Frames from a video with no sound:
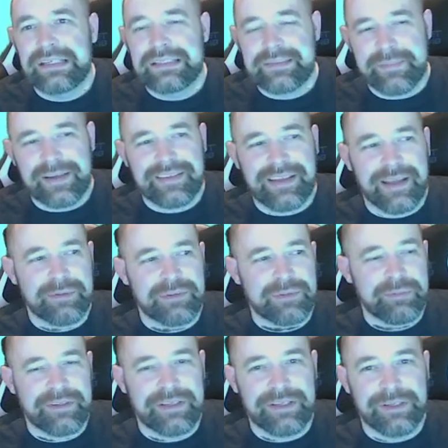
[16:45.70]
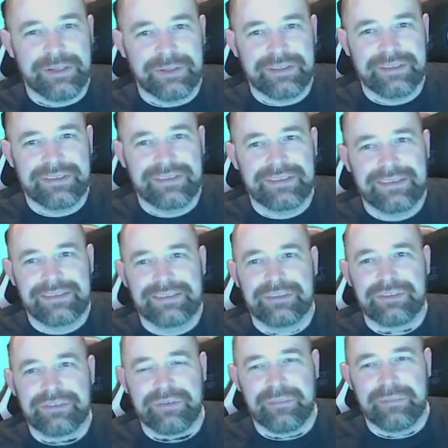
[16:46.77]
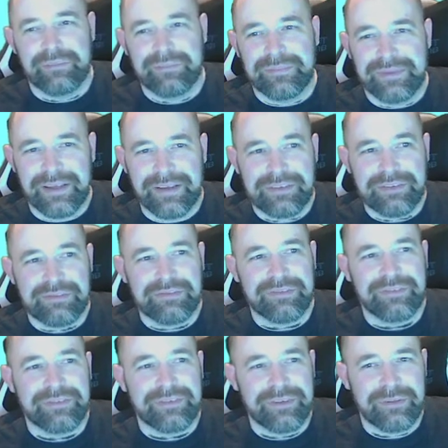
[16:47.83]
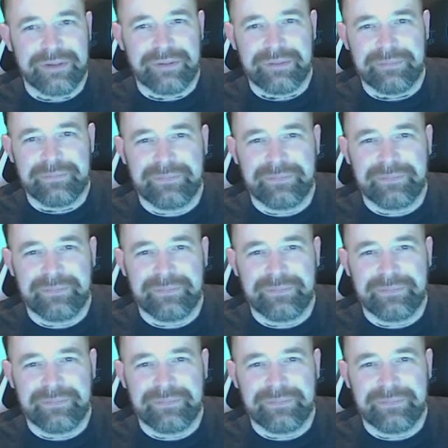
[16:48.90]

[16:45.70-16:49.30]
tables are pretty good, just from years of doing them.